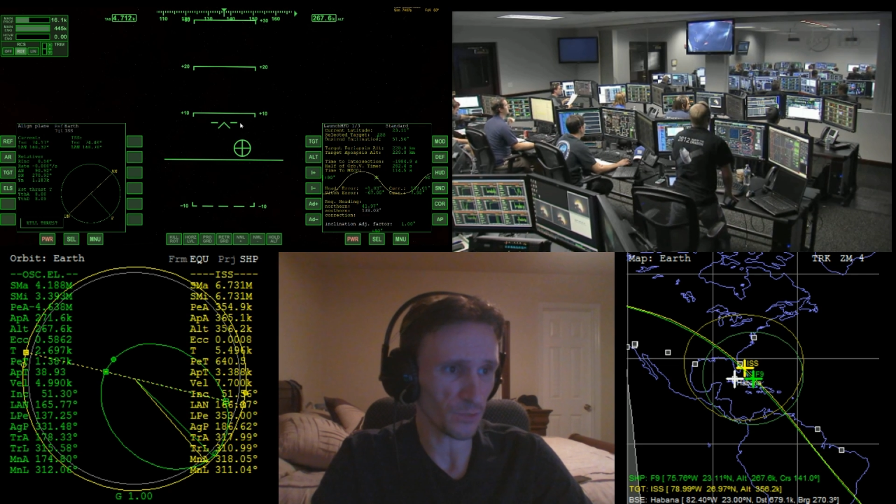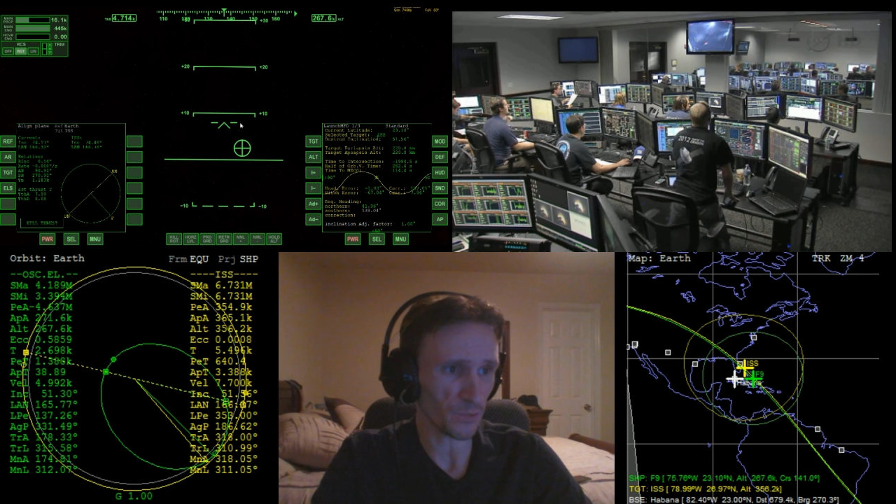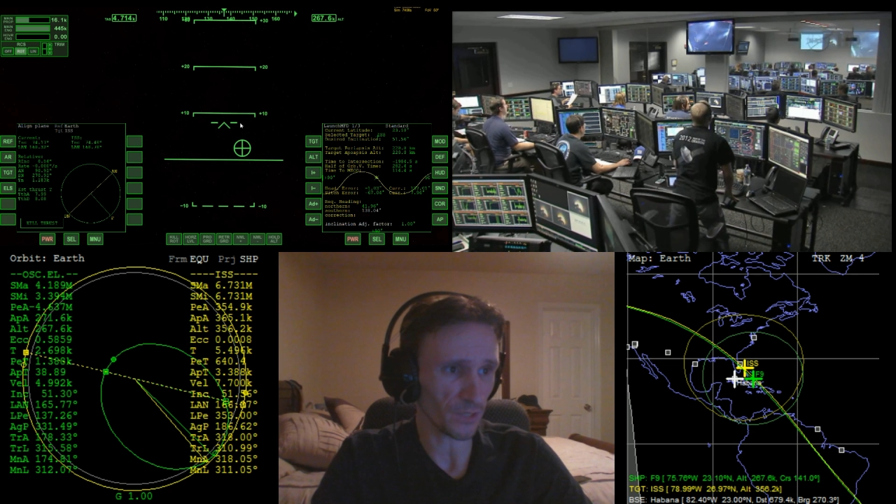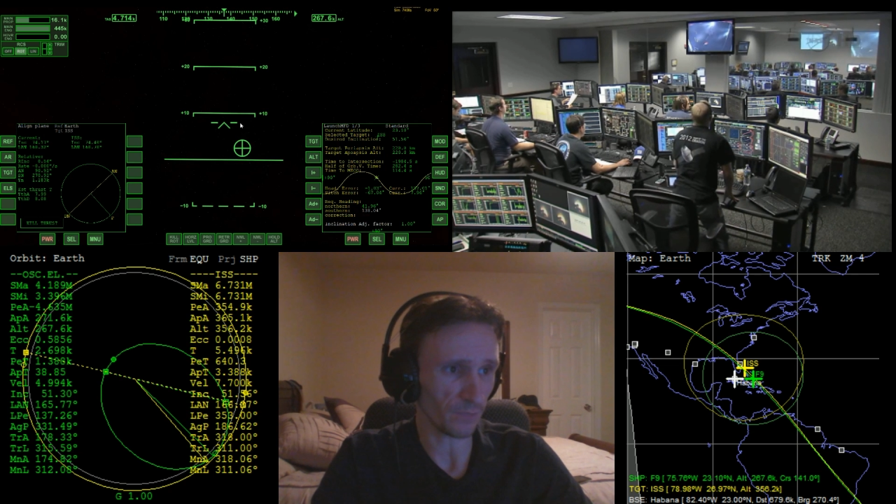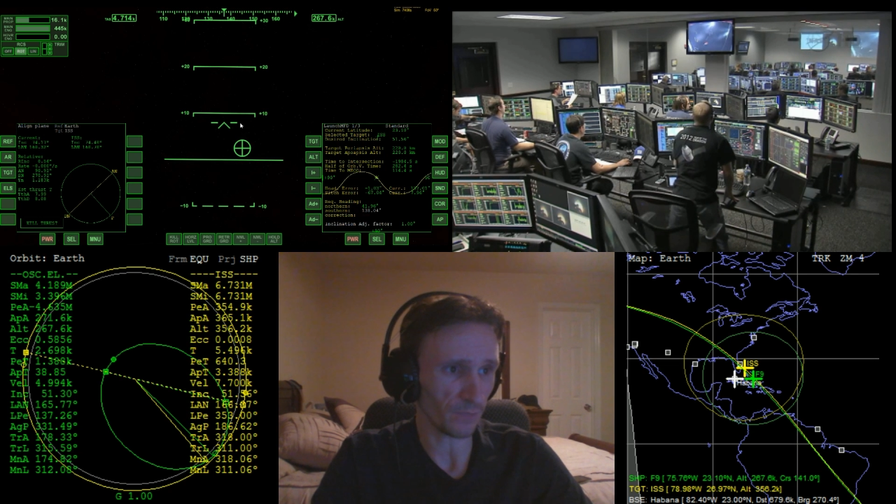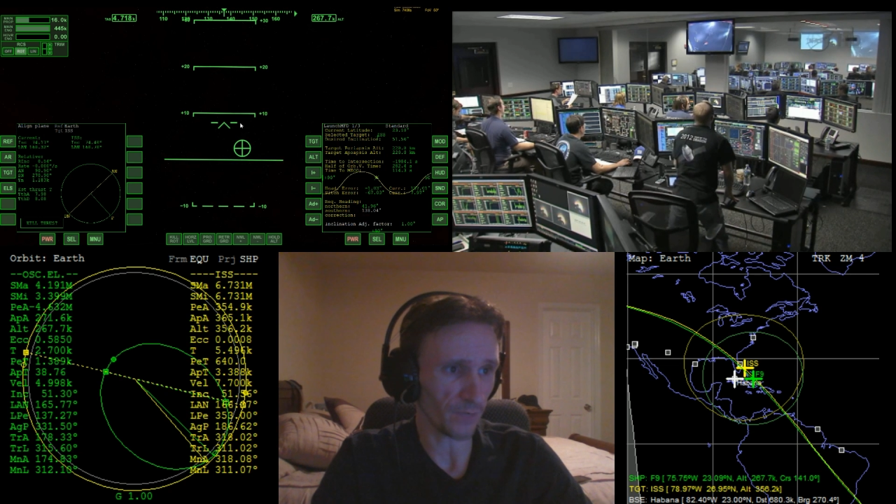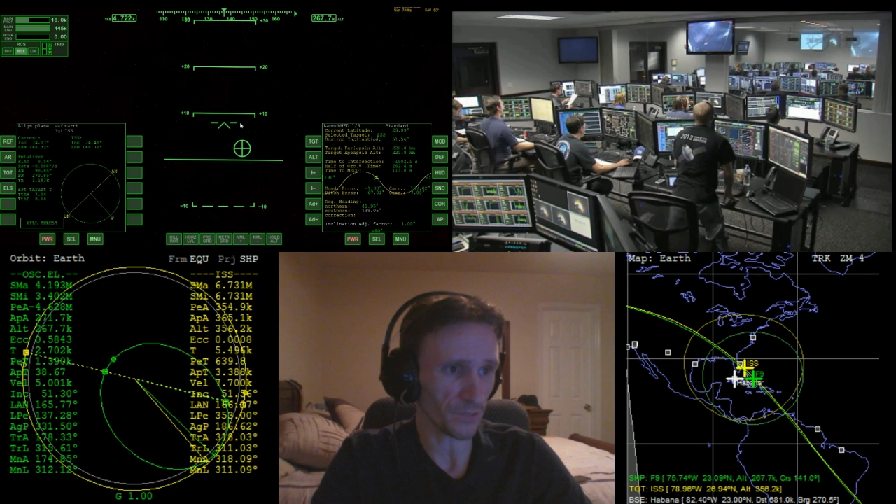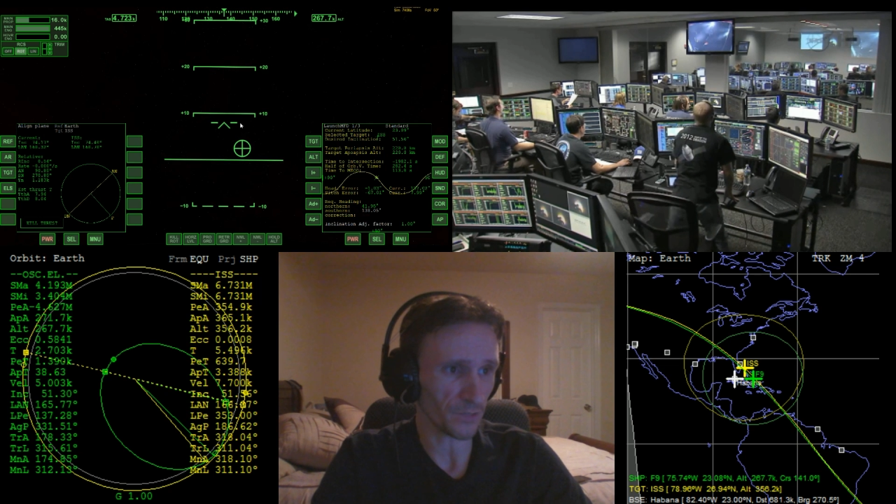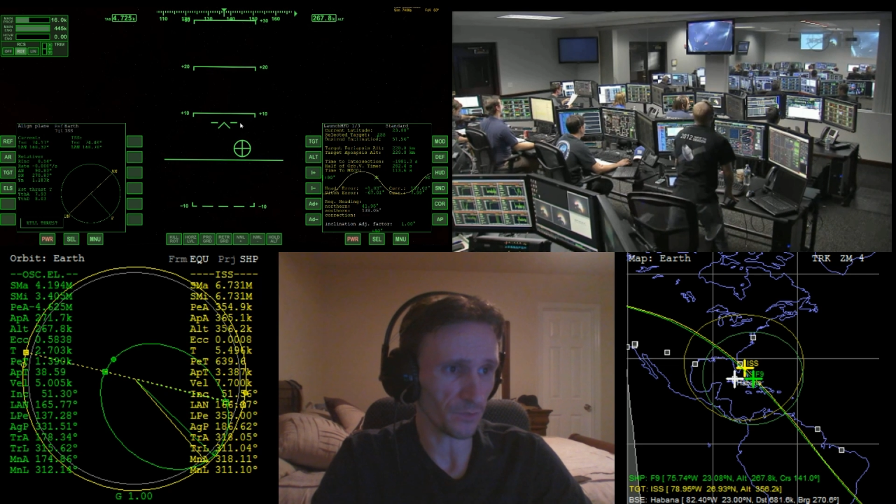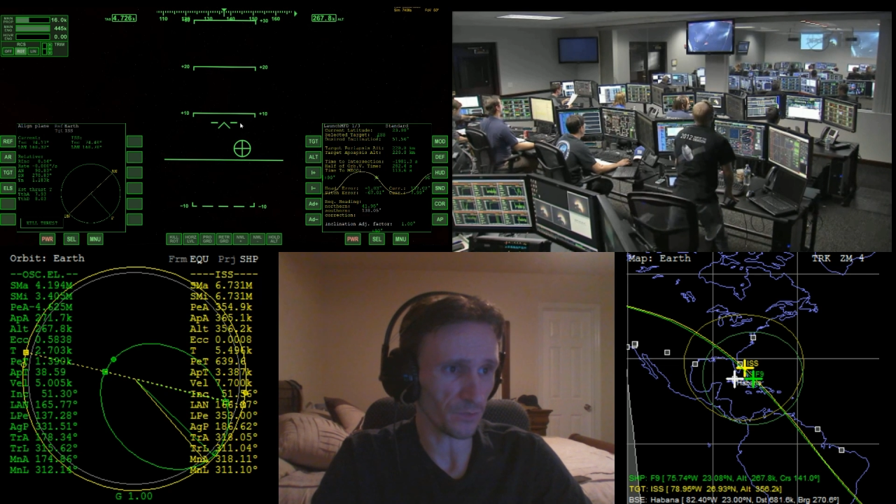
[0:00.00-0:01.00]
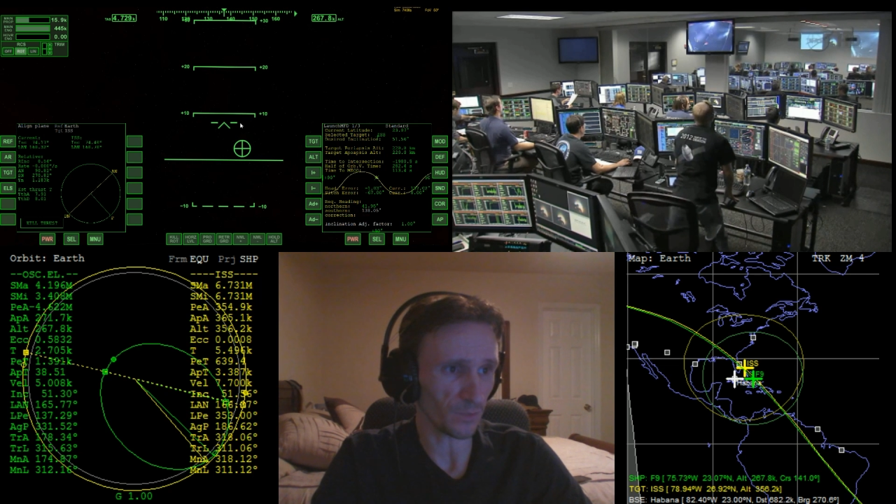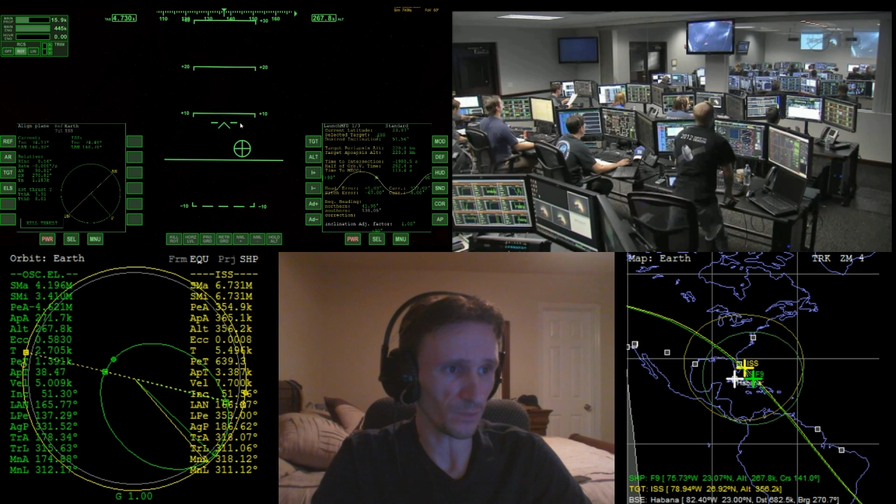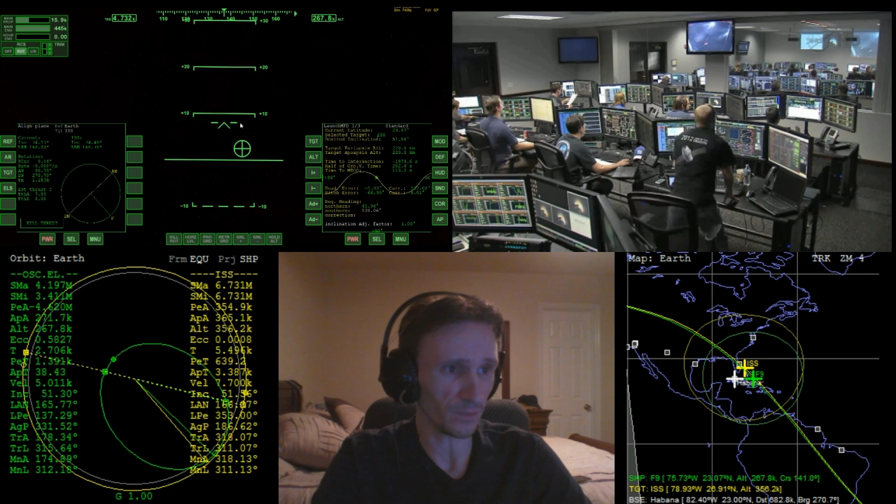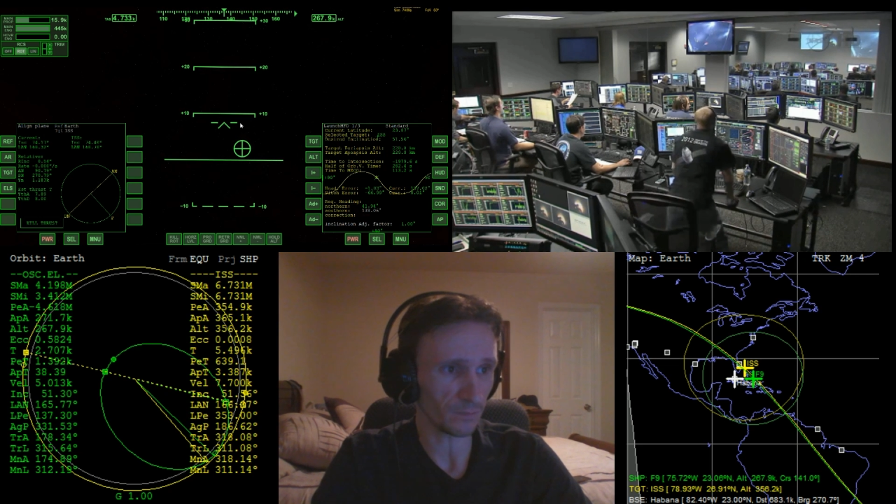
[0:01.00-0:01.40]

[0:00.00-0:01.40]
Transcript: per second faster than me.